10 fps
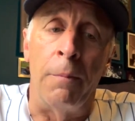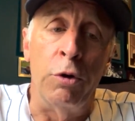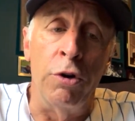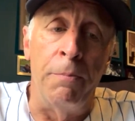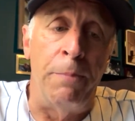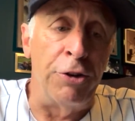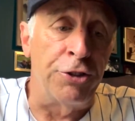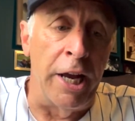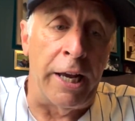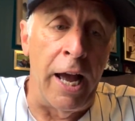I'm doing the
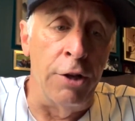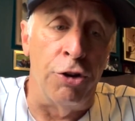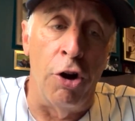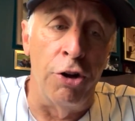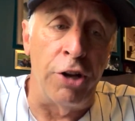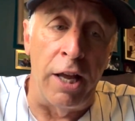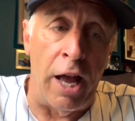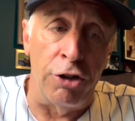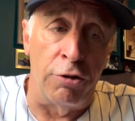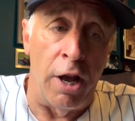best I can, George.
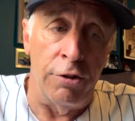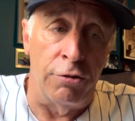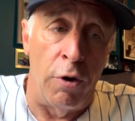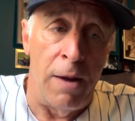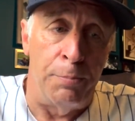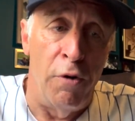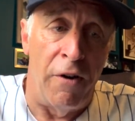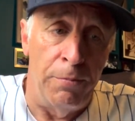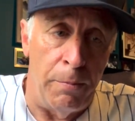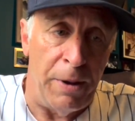As Grand
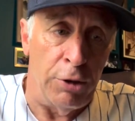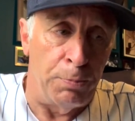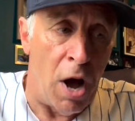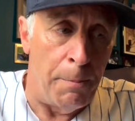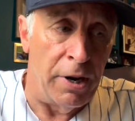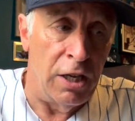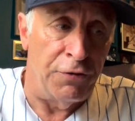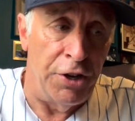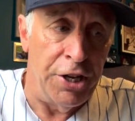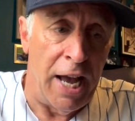Poohbah baseball operator for the